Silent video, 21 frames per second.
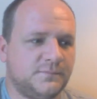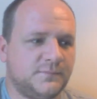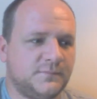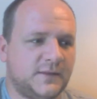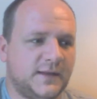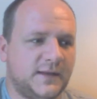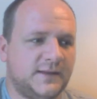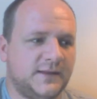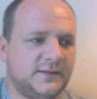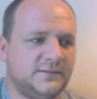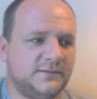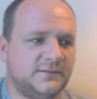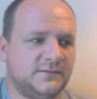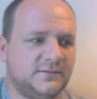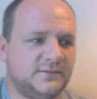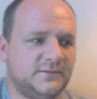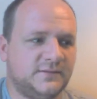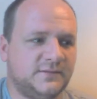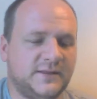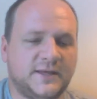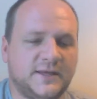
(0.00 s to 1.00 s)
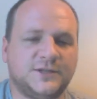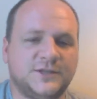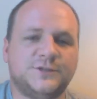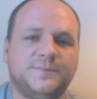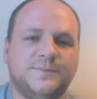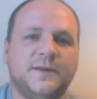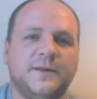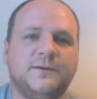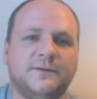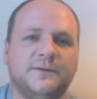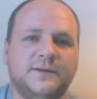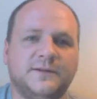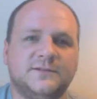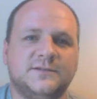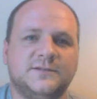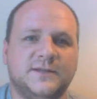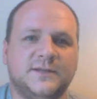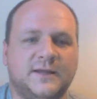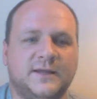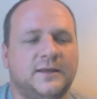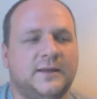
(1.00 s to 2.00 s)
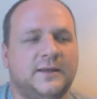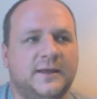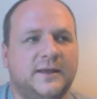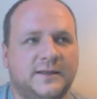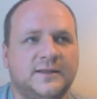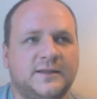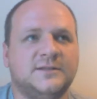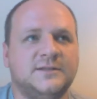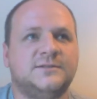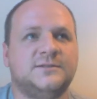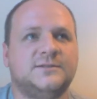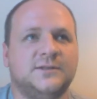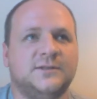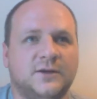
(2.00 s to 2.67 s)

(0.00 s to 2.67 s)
and the experience, it is